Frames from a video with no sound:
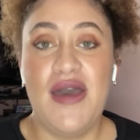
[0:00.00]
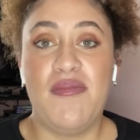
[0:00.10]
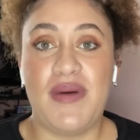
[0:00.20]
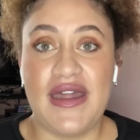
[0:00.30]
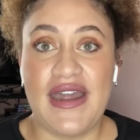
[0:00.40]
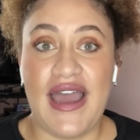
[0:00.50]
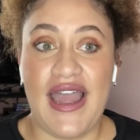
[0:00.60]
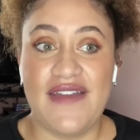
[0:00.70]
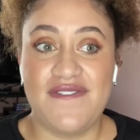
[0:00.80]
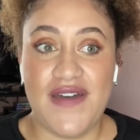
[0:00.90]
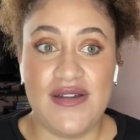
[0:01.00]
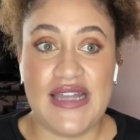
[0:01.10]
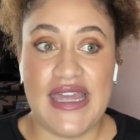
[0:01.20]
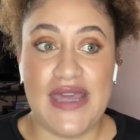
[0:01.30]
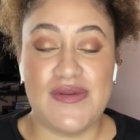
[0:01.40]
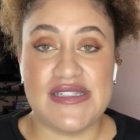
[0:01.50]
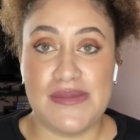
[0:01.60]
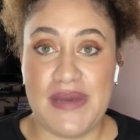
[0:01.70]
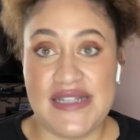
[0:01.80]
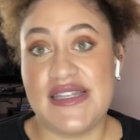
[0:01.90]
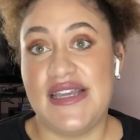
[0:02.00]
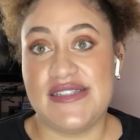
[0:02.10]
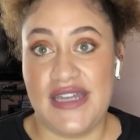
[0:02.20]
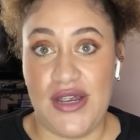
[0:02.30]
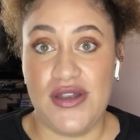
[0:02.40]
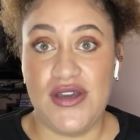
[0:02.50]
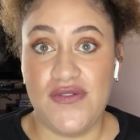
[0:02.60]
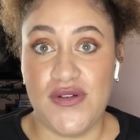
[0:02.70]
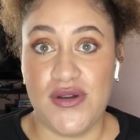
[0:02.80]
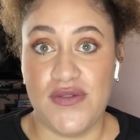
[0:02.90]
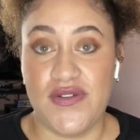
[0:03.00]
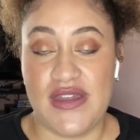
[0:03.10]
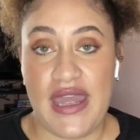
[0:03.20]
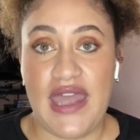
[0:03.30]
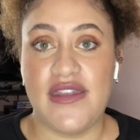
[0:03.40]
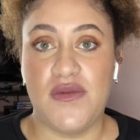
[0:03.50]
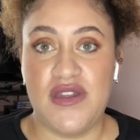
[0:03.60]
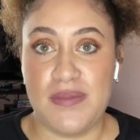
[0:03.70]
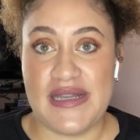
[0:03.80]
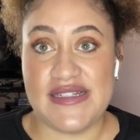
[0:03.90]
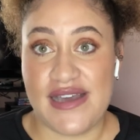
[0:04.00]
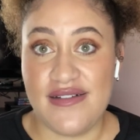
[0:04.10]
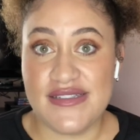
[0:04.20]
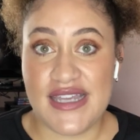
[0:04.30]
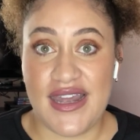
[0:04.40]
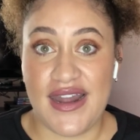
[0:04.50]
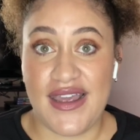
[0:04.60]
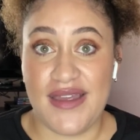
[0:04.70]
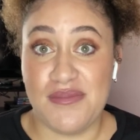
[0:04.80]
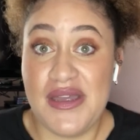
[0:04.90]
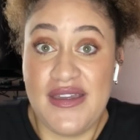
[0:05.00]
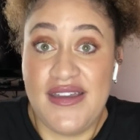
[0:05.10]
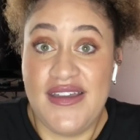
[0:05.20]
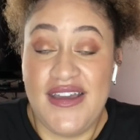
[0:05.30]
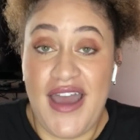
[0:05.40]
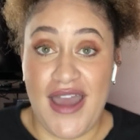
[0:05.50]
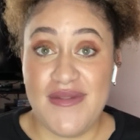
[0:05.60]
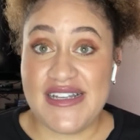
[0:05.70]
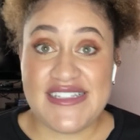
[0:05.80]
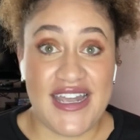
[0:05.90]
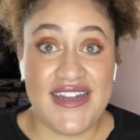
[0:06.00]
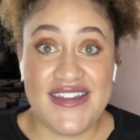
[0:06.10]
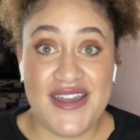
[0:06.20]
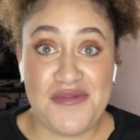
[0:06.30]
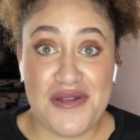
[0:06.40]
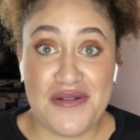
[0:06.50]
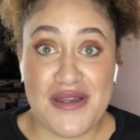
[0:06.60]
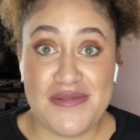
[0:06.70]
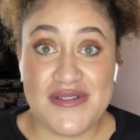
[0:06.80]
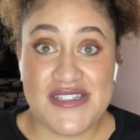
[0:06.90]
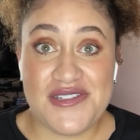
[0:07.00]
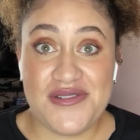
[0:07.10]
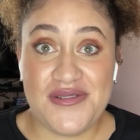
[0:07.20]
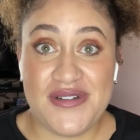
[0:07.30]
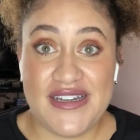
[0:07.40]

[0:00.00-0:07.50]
But I felt like it was the best case scenario for the hand that we had been dealt, and I'm excited that we were able to,